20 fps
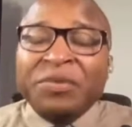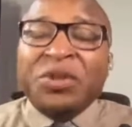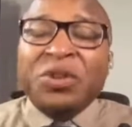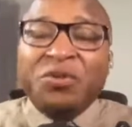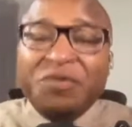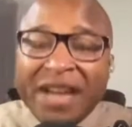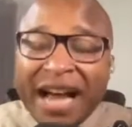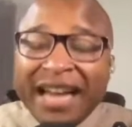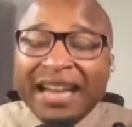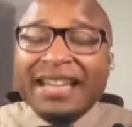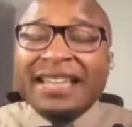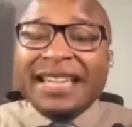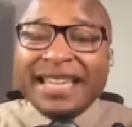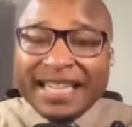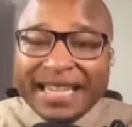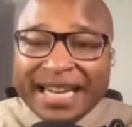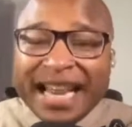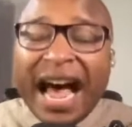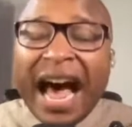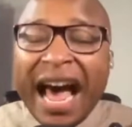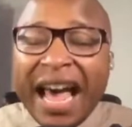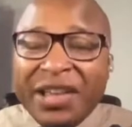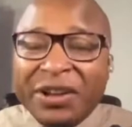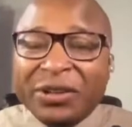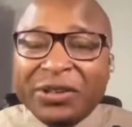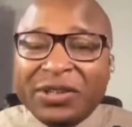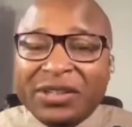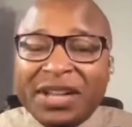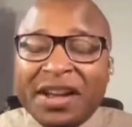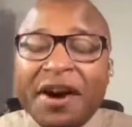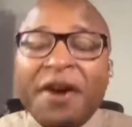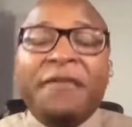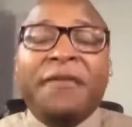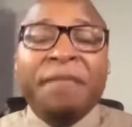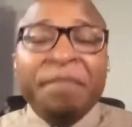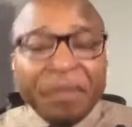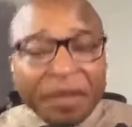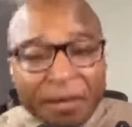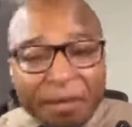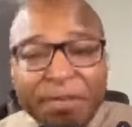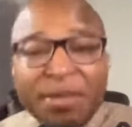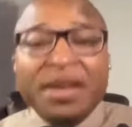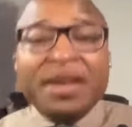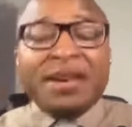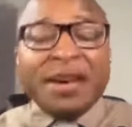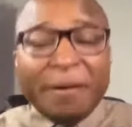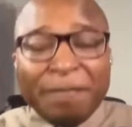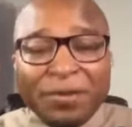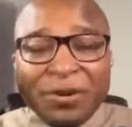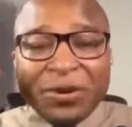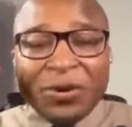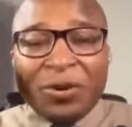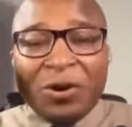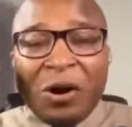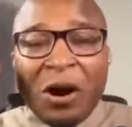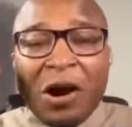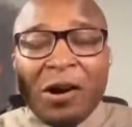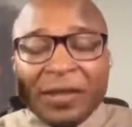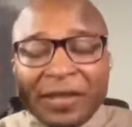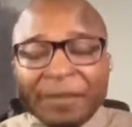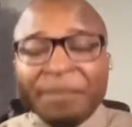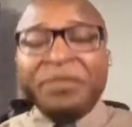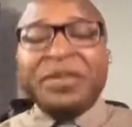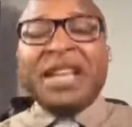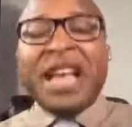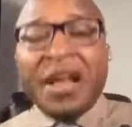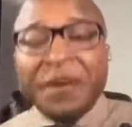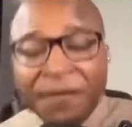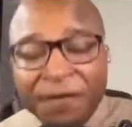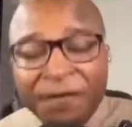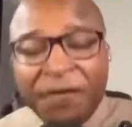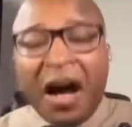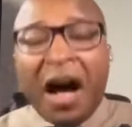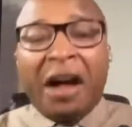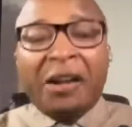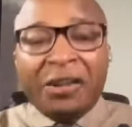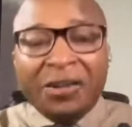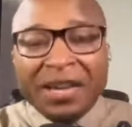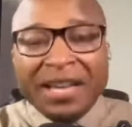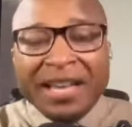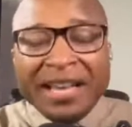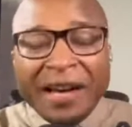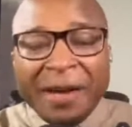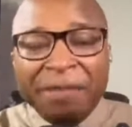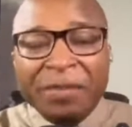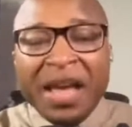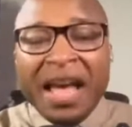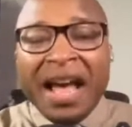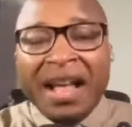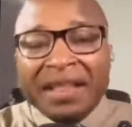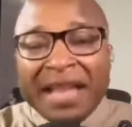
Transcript: You got to deny yourself, pick up your cross and follow him,